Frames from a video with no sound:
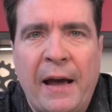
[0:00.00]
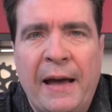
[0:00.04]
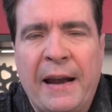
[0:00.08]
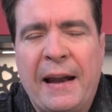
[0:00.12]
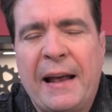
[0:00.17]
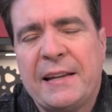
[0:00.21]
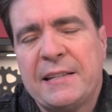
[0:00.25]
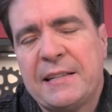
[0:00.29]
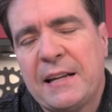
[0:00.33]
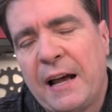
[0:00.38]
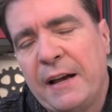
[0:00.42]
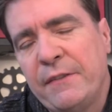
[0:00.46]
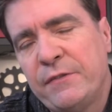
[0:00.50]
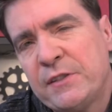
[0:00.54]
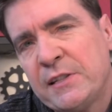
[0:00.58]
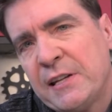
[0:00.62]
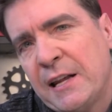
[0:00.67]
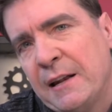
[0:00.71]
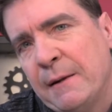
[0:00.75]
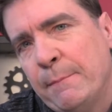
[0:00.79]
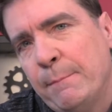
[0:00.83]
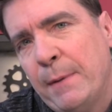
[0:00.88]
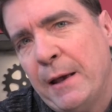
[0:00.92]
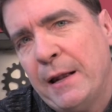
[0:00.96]
And as I've
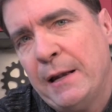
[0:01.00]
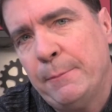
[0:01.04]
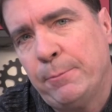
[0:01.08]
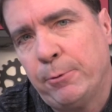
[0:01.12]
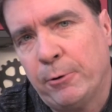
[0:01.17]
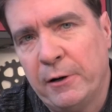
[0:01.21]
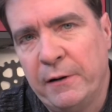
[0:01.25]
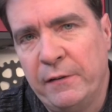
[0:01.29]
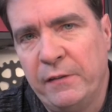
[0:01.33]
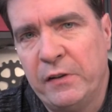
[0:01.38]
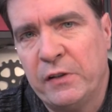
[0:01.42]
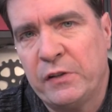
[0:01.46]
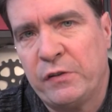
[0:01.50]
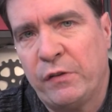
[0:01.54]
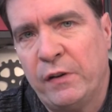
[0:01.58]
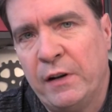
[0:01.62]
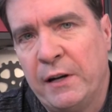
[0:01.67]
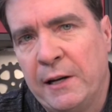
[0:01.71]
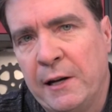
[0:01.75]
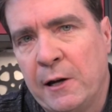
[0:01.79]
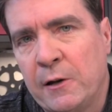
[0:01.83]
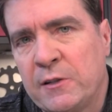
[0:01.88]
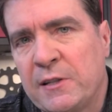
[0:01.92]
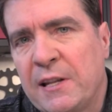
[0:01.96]
said in many previous
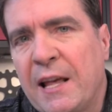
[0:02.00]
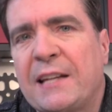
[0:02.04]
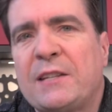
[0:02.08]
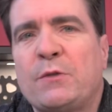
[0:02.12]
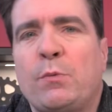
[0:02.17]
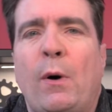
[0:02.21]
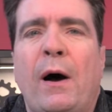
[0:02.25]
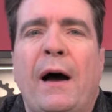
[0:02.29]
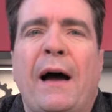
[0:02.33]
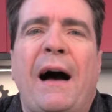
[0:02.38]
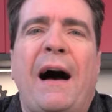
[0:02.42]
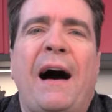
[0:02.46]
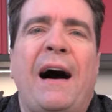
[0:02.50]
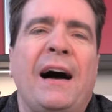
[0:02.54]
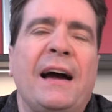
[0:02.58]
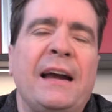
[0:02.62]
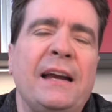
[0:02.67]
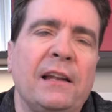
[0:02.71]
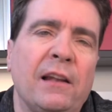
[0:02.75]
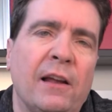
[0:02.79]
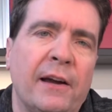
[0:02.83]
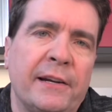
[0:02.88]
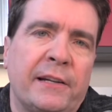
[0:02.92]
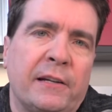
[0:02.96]
videos, that's why
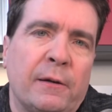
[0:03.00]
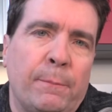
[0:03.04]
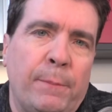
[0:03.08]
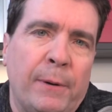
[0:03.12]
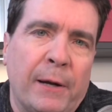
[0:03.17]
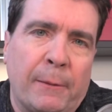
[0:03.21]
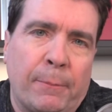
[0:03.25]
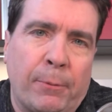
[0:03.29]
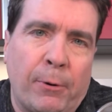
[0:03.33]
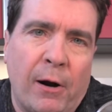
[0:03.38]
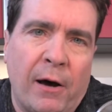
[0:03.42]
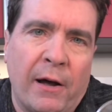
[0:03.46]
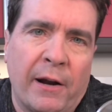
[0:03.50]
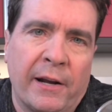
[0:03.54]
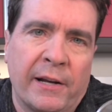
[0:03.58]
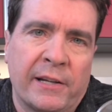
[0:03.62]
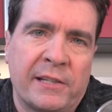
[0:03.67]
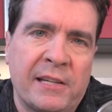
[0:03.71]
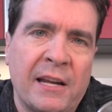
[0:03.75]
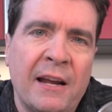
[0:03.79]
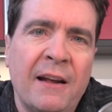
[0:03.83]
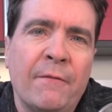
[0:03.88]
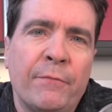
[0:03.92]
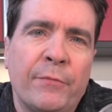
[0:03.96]
I like to pick
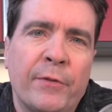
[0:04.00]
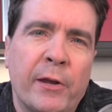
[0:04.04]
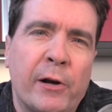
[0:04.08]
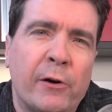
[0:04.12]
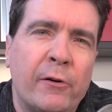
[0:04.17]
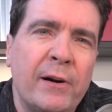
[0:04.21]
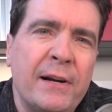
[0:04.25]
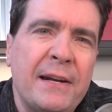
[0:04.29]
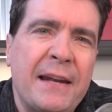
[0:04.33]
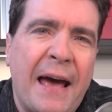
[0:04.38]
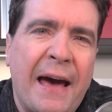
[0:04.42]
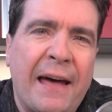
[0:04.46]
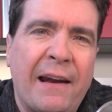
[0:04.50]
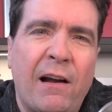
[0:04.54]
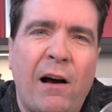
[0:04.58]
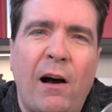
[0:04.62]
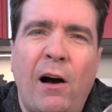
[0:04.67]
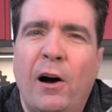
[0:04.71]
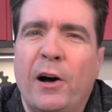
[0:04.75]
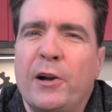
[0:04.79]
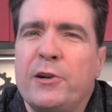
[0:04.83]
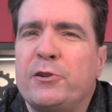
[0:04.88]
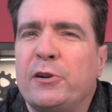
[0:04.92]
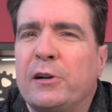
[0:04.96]
products that are in that
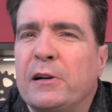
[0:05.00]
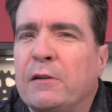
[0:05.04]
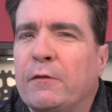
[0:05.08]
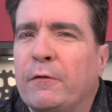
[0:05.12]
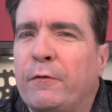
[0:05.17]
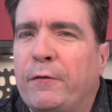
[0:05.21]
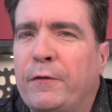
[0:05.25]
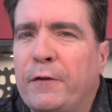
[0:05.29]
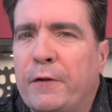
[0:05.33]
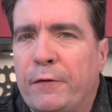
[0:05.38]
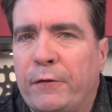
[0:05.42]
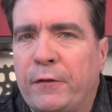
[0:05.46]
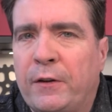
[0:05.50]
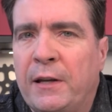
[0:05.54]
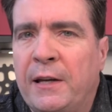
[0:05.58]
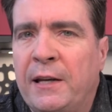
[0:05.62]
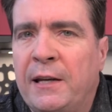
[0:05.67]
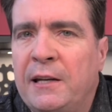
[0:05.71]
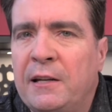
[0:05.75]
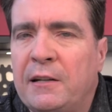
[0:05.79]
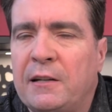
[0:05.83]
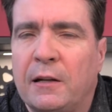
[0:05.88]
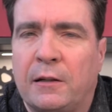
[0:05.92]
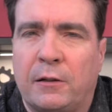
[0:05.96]

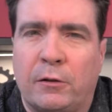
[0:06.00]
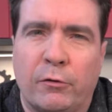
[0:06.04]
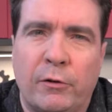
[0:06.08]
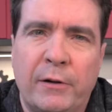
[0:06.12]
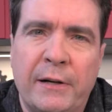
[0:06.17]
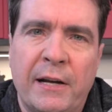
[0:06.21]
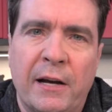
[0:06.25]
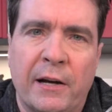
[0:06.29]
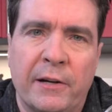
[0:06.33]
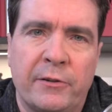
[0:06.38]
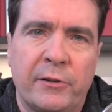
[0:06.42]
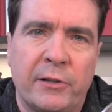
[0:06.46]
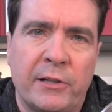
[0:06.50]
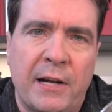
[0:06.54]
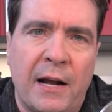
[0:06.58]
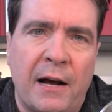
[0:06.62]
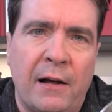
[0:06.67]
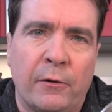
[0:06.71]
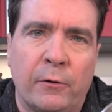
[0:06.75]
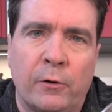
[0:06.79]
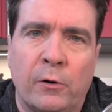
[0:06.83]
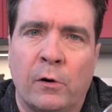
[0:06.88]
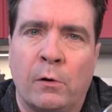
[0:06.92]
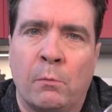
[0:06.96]
$150 to $300
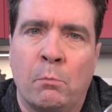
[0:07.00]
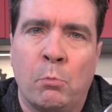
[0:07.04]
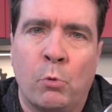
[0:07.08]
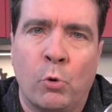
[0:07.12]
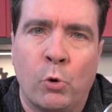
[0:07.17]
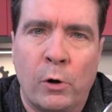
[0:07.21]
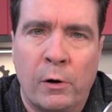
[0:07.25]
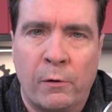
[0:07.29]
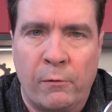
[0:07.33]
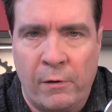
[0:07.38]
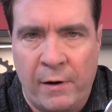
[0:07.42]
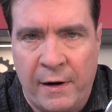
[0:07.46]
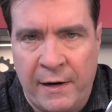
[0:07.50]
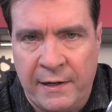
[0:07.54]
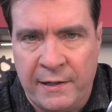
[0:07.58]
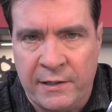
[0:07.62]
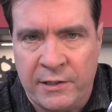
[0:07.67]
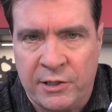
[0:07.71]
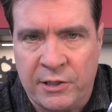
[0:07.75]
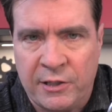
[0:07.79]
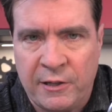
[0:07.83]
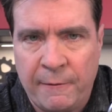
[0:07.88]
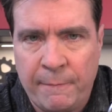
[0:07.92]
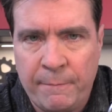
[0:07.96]
or more
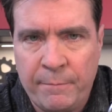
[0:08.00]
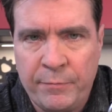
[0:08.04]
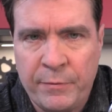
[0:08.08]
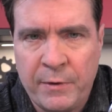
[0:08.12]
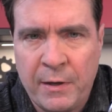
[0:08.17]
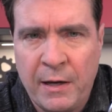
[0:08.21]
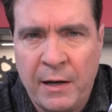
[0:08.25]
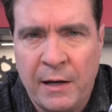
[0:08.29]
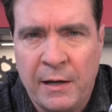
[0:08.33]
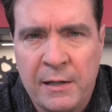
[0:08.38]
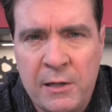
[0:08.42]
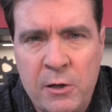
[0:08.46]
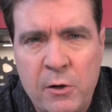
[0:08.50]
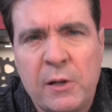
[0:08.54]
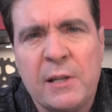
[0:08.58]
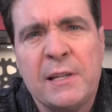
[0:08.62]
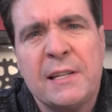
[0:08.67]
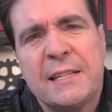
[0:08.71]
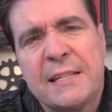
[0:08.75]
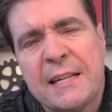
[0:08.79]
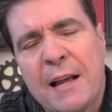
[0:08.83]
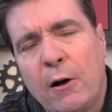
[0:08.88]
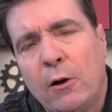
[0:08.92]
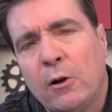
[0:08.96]
range. You can
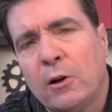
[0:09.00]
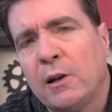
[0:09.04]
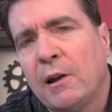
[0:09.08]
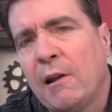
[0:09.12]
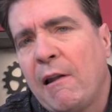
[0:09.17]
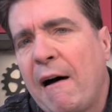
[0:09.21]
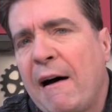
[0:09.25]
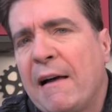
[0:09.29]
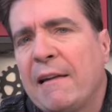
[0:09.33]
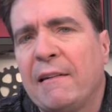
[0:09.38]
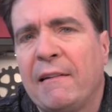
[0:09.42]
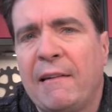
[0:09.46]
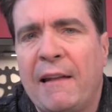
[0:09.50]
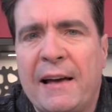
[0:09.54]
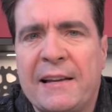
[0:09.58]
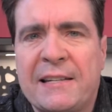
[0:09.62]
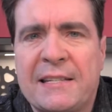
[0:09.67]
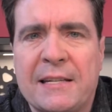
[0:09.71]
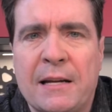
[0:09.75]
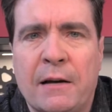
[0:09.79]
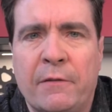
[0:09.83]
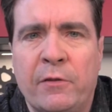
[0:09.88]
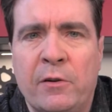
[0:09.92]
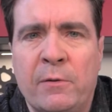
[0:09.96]
sell a lot
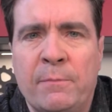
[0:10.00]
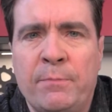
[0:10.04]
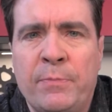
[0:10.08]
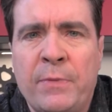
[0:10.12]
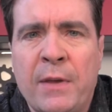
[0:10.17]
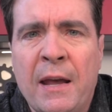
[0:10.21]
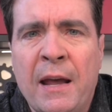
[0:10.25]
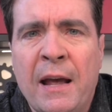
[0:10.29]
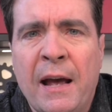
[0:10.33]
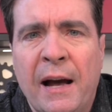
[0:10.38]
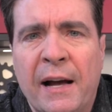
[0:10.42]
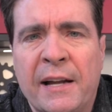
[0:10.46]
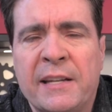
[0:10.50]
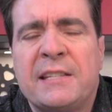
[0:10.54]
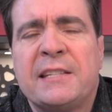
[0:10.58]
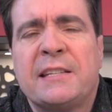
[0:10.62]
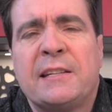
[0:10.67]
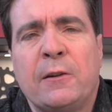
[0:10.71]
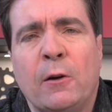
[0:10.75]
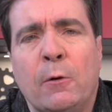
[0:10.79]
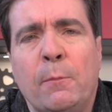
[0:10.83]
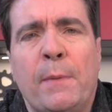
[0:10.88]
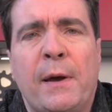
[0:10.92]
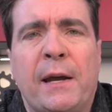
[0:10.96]
less of them and
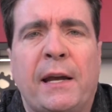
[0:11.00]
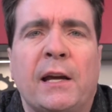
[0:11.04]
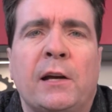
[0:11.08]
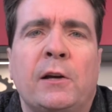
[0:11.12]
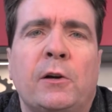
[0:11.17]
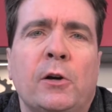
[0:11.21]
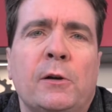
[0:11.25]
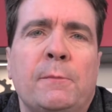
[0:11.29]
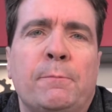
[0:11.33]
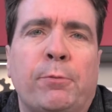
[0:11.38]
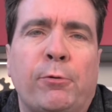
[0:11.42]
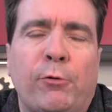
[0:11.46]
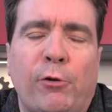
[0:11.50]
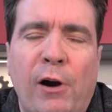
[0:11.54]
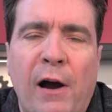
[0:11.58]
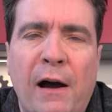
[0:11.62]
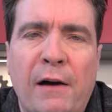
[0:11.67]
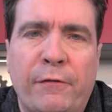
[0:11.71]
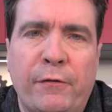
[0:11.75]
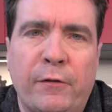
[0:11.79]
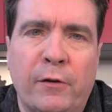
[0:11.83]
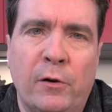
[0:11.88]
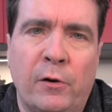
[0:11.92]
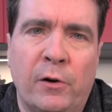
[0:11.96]
still make a good
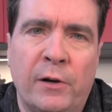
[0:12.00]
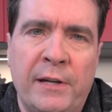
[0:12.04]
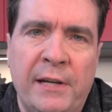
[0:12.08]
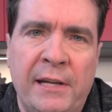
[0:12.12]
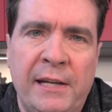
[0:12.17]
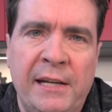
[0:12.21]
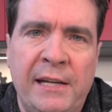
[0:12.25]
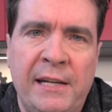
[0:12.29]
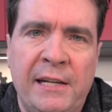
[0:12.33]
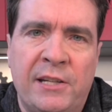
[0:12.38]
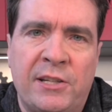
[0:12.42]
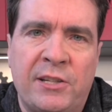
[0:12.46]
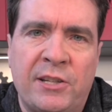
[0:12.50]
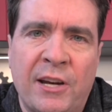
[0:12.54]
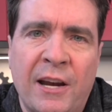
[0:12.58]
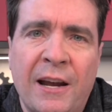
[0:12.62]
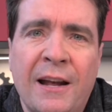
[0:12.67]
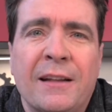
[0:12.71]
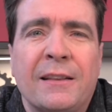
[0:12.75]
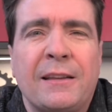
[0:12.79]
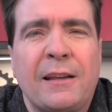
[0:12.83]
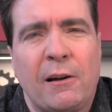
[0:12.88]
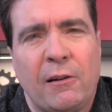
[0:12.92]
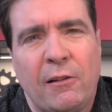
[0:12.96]
profit on each
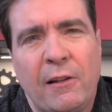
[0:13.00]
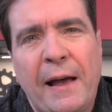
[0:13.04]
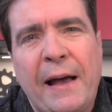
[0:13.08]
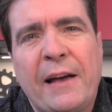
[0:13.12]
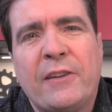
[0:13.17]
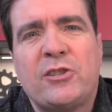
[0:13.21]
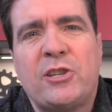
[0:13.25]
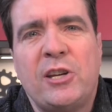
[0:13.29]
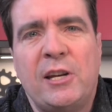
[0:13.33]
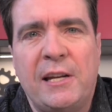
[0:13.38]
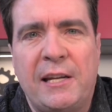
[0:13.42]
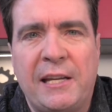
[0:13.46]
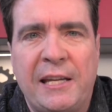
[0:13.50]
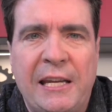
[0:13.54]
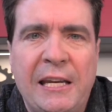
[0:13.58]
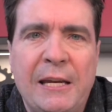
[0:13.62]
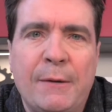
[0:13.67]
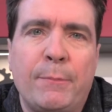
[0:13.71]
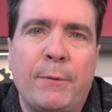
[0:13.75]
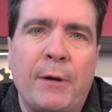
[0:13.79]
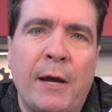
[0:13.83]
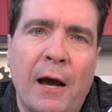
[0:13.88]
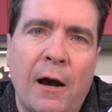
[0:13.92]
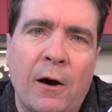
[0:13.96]
that allows you to
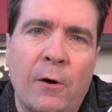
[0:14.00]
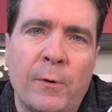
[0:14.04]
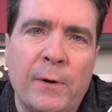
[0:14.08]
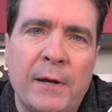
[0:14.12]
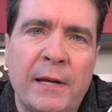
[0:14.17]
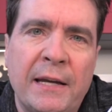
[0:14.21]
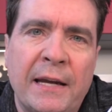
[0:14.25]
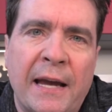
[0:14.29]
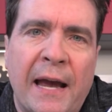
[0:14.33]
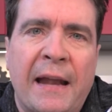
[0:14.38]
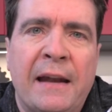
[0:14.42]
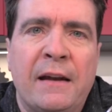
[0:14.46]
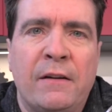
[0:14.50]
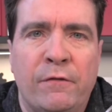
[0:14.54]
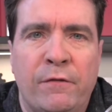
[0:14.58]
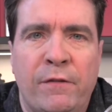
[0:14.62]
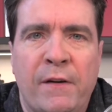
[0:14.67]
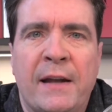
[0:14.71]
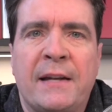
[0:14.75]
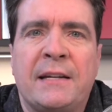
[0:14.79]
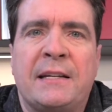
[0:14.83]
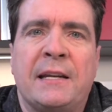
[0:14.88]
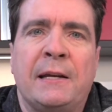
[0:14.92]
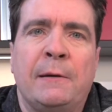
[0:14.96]
keep going and
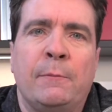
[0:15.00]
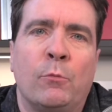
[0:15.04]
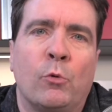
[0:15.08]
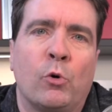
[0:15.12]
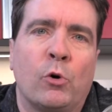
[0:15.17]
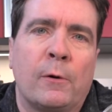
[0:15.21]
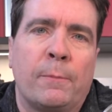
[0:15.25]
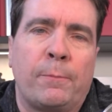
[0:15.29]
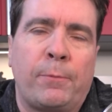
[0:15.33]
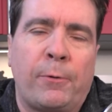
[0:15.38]
inventing more